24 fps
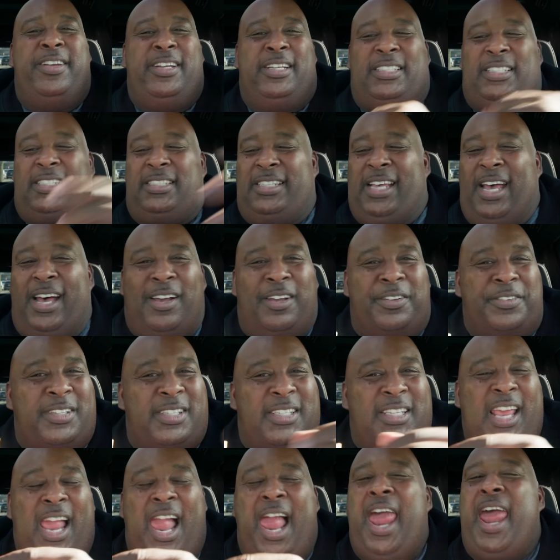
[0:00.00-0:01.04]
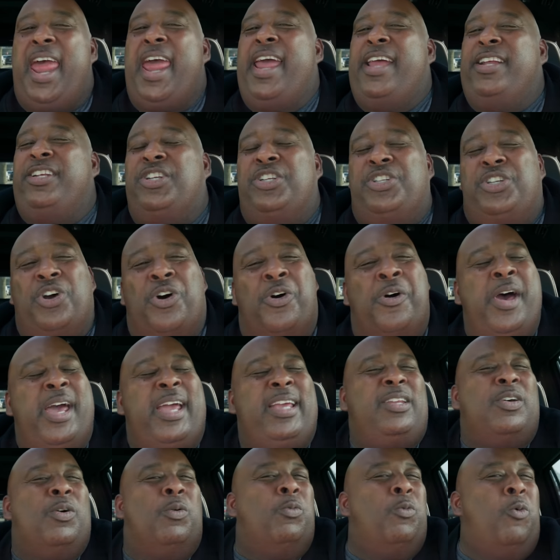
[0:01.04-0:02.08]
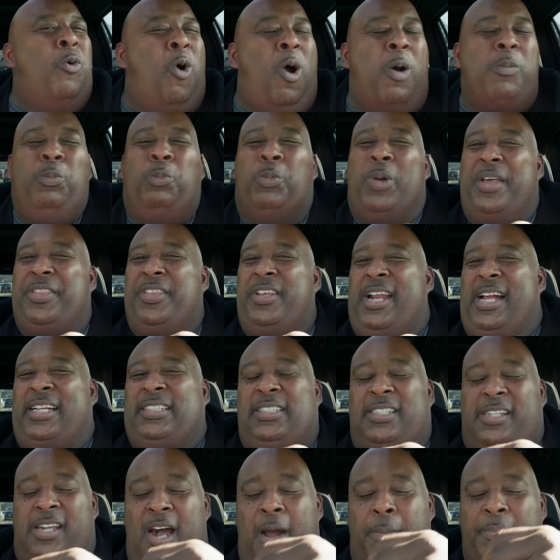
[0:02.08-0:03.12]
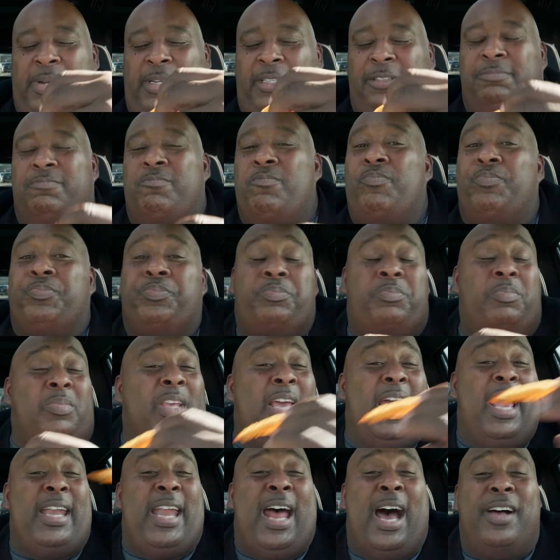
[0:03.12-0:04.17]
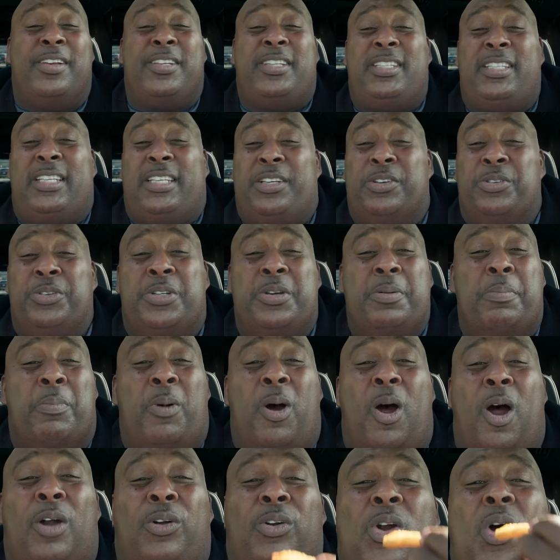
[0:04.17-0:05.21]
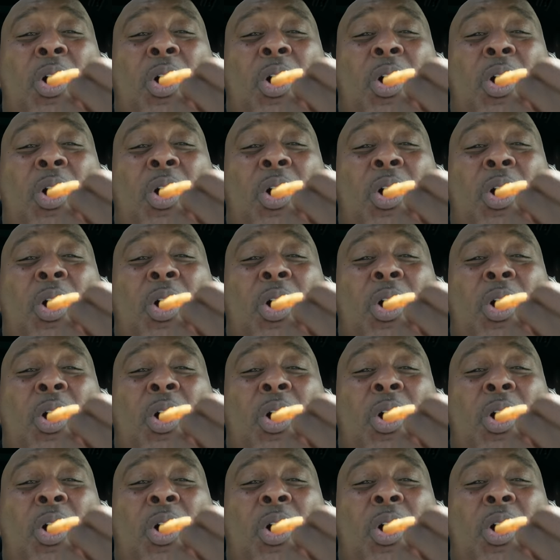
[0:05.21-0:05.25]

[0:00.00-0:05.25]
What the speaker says: of yourselves. Enjoy the warm weather that's coming, and I'll see you tomorrow.